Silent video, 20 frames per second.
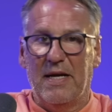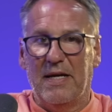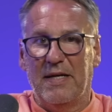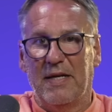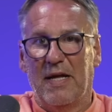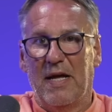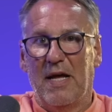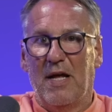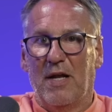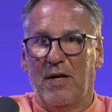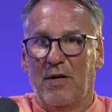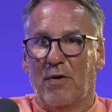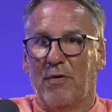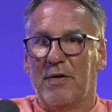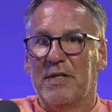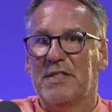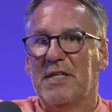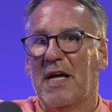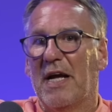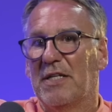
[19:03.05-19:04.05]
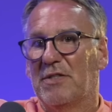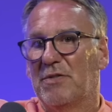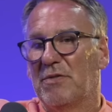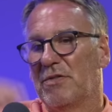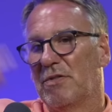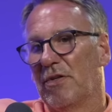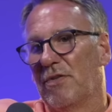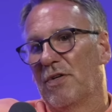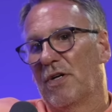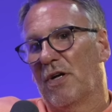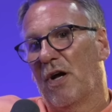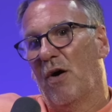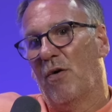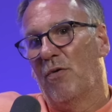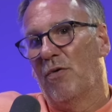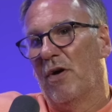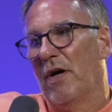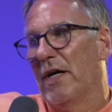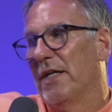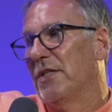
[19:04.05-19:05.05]
and Laurie Sanch was on the
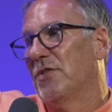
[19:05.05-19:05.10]
goal line.